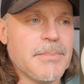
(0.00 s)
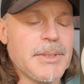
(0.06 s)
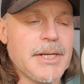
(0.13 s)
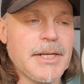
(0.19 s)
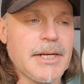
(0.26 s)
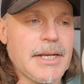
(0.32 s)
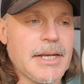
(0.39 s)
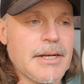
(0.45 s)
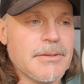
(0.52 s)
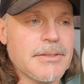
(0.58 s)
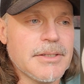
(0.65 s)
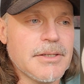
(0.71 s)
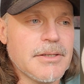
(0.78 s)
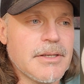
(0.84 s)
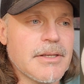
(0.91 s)
But anyhow,
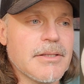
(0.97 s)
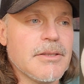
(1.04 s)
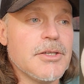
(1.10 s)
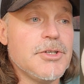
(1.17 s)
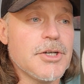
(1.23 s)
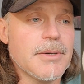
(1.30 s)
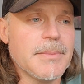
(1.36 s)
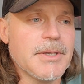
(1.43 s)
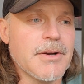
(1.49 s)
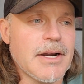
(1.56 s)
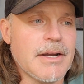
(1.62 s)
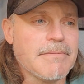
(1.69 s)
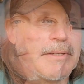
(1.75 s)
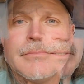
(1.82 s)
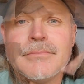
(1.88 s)
the German
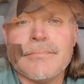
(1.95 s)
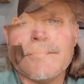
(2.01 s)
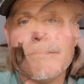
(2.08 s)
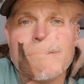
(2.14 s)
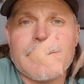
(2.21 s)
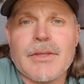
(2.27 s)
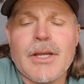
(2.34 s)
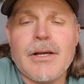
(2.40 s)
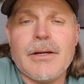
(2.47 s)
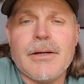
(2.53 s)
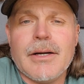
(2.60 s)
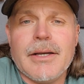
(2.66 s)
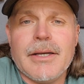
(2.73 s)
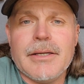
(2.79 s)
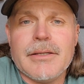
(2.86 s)
grafting tool.
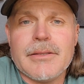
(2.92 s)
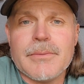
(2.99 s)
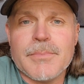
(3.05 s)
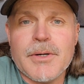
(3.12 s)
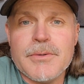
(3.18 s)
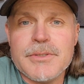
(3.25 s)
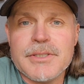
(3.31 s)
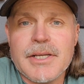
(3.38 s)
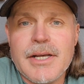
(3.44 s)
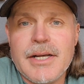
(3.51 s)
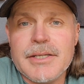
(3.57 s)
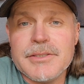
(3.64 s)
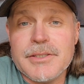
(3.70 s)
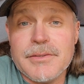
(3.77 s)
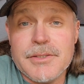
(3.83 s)
All right, the pros and
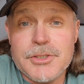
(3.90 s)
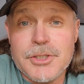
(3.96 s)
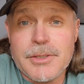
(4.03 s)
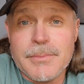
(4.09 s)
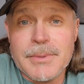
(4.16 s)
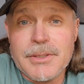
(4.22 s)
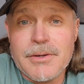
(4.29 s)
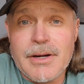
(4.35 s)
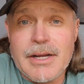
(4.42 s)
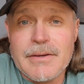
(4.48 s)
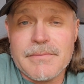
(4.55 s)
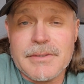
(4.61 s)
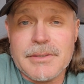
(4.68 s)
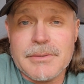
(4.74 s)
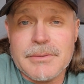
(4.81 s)
cons of the German
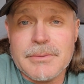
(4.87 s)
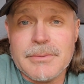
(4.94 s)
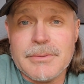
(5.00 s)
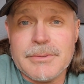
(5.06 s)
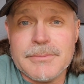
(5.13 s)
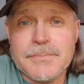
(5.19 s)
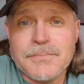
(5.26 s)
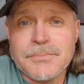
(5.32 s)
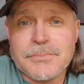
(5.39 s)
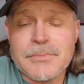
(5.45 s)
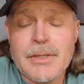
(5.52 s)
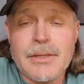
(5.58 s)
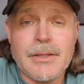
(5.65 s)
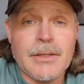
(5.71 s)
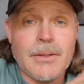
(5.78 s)
grafting tool.
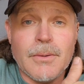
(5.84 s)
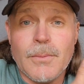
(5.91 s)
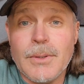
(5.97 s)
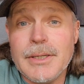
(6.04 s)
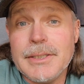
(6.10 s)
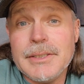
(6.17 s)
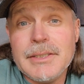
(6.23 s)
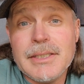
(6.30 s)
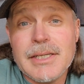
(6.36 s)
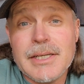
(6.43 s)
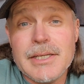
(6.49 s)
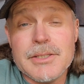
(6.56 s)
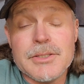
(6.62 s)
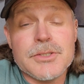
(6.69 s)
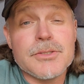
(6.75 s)
1,
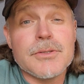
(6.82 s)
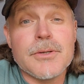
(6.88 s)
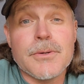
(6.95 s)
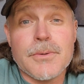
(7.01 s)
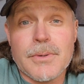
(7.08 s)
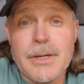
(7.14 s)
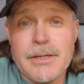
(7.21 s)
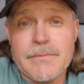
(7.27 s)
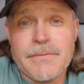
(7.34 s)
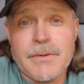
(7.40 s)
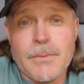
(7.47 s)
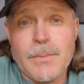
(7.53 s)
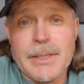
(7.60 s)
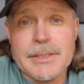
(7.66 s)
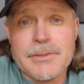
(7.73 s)
it's great
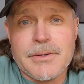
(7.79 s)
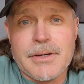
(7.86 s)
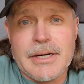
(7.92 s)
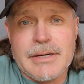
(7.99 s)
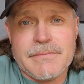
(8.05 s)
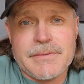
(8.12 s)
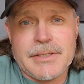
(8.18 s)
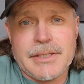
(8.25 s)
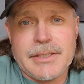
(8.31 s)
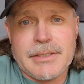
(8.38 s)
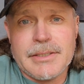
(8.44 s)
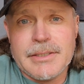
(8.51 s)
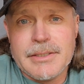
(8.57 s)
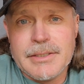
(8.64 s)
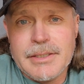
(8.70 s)
for wet grafting.